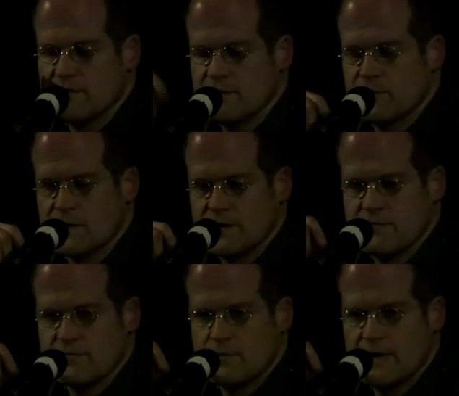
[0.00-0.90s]

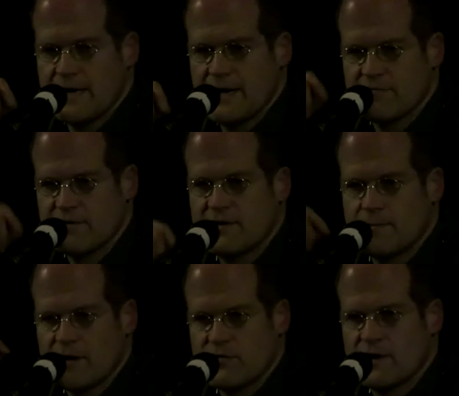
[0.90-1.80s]
deliberative way. Every
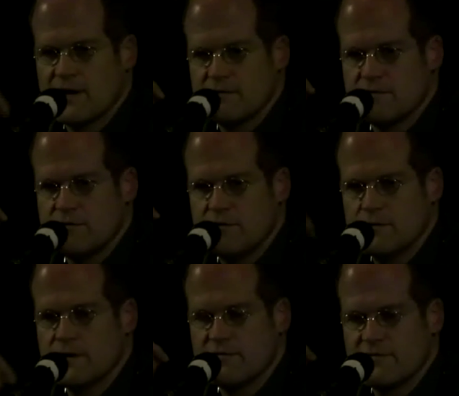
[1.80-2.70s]
time I try to
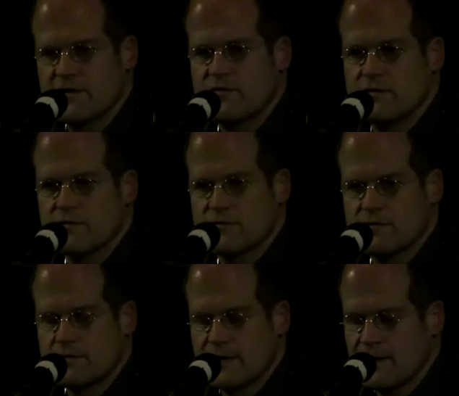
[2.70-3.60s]
do a fictional
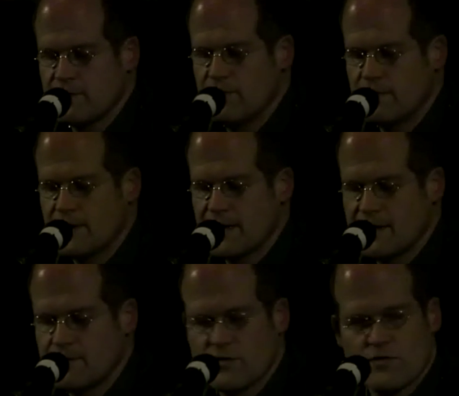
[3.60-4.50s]
story,
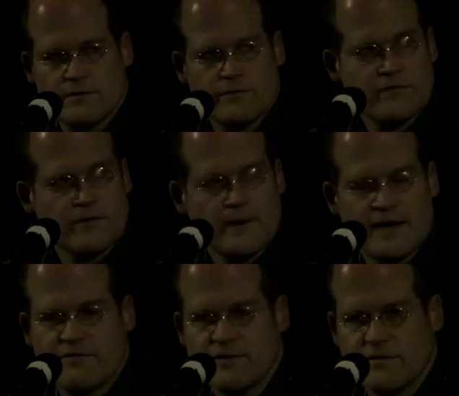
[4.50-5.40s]
drawing in a much looser
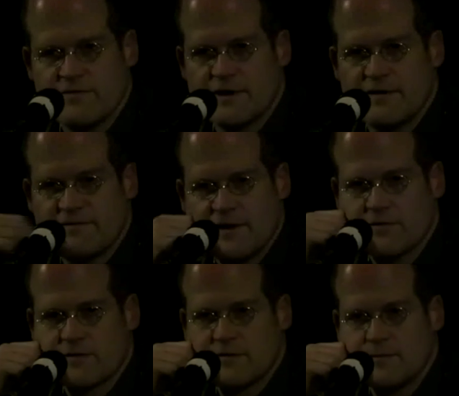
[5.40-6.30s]
way, it feels very
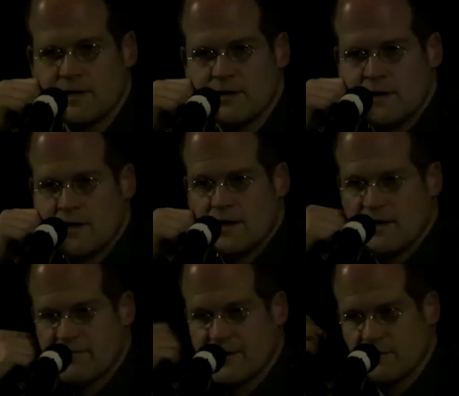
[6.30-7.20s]
false to me.
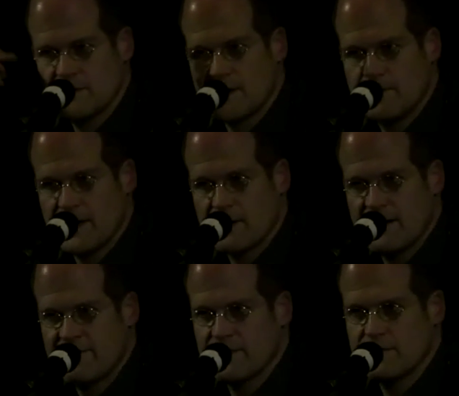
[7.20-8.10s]
If I do an
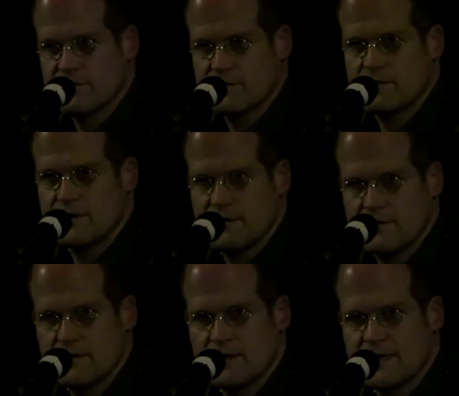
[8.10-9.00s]
autobiographical story,
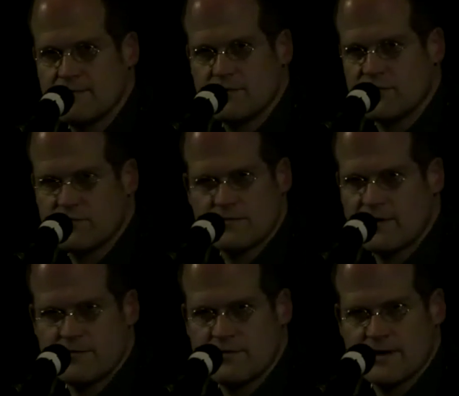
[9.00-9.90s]
though, then I just
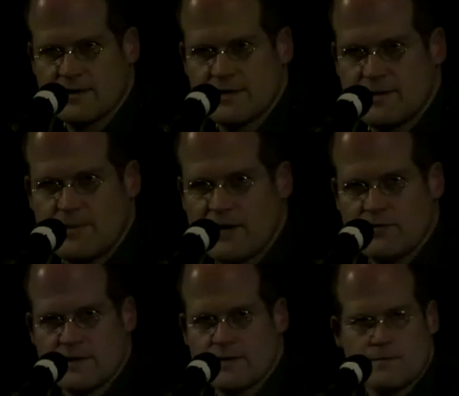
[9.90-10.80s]
draw directly on the
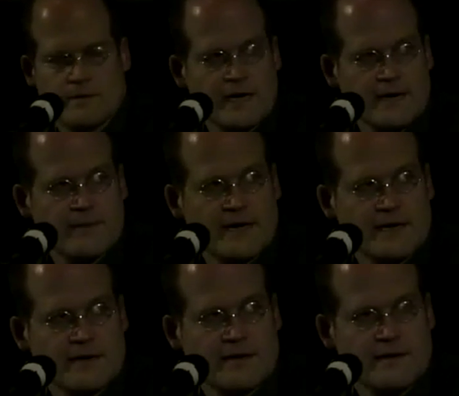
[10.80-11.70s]
page without worrying
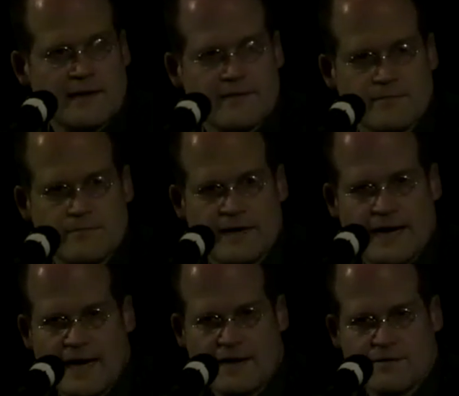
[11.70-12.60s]
about it and let my
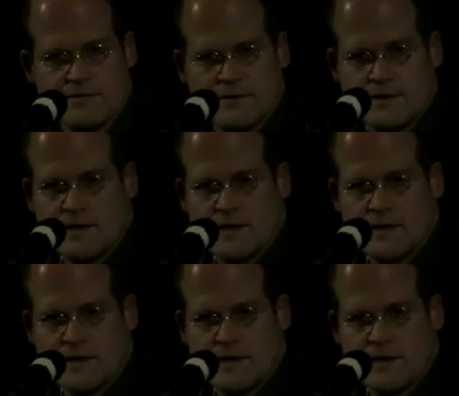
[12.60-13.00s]
hand